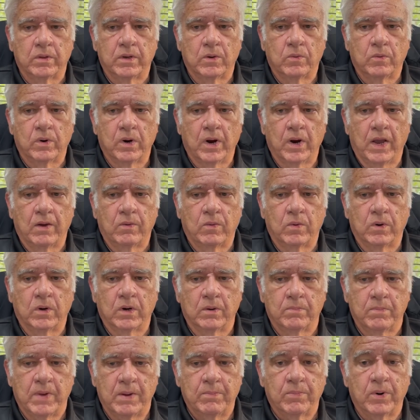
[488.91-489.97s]
that we're
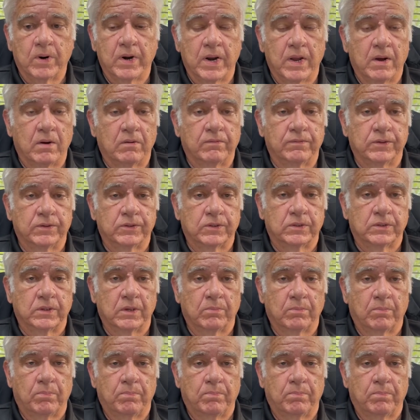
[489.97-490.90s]
a member now of this